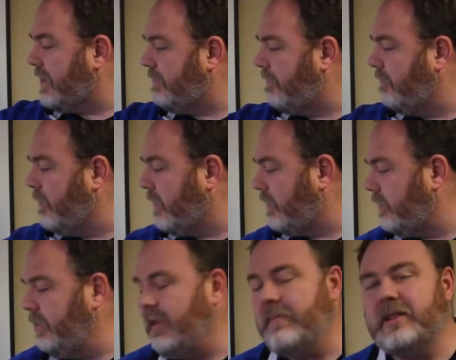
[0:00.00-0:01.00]
that before.
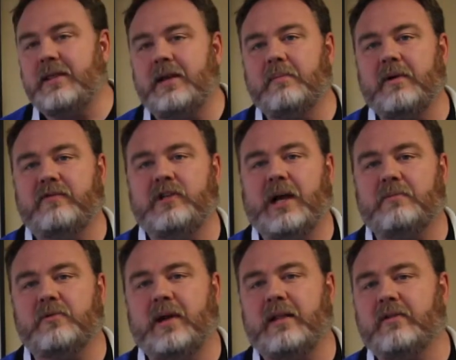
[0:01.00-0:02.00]
Limit the number of
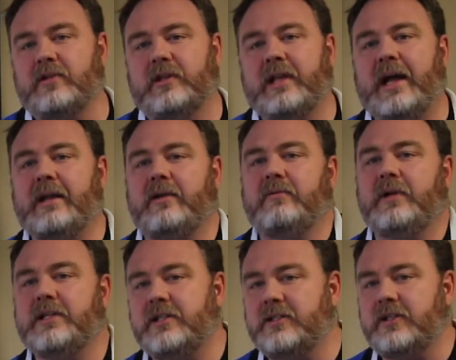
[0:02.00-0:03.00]
jobs running. There's a lot of good
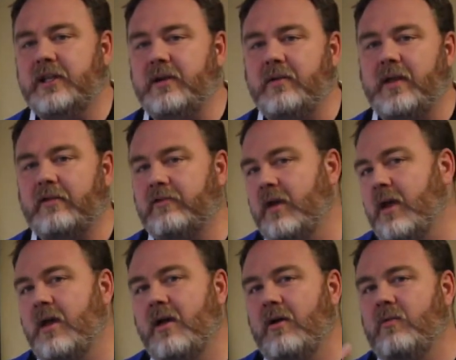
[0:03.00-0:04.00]
reasons to do this.
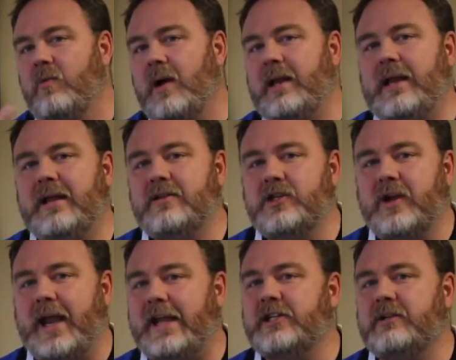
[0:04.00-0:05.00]
One is your
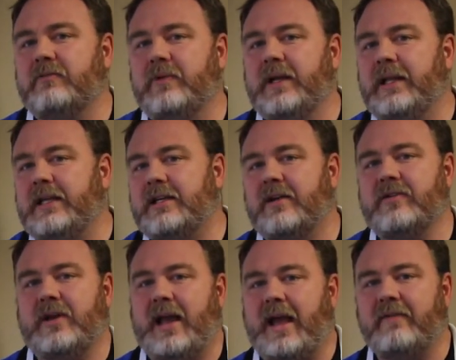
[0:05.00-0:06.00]
agent really
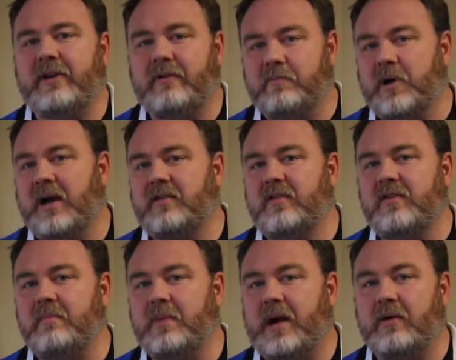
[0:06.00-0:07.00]
doesn't have enough
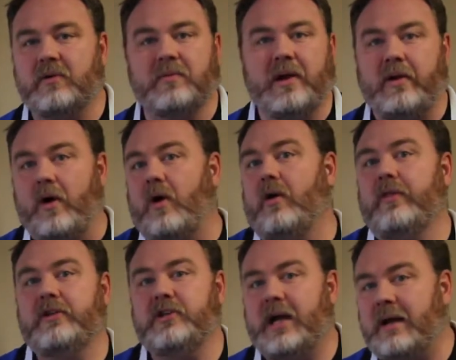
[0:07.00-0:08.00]
processing power to run all
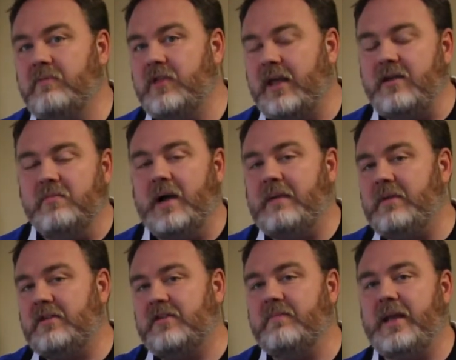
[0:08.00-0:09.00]
the jobs that you might be
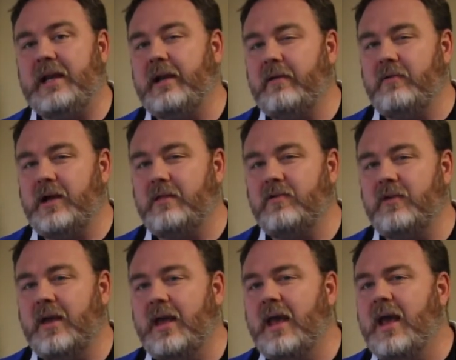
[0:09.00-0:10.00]
submitting at once.
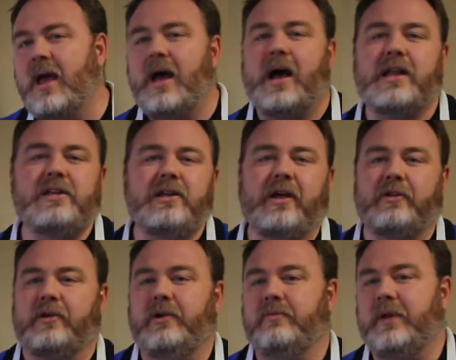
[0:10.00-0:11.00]
Another
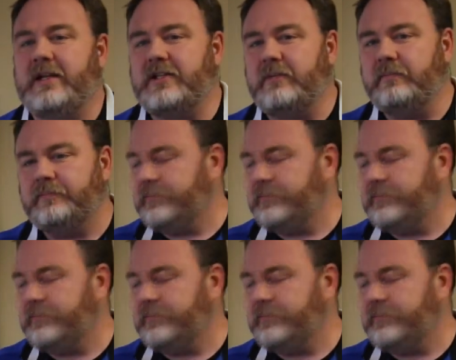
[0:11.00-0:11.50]
good reason,